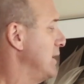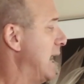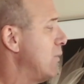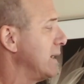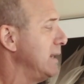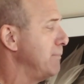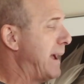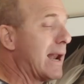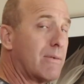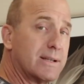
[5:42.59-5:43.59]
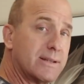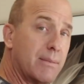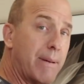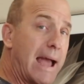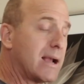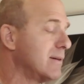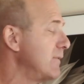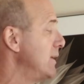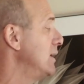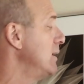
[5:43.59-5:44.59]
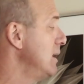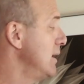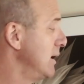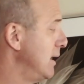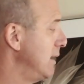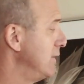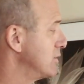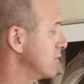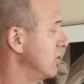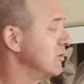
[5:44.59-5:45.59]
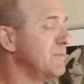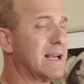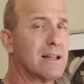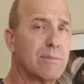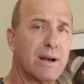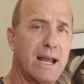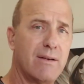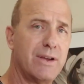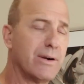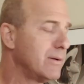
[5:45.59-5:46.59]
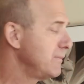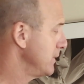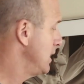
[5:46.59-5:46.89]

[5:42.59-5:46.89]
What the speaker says: Now we're getting batteries on the back of the strobes, make it a little bit heavier.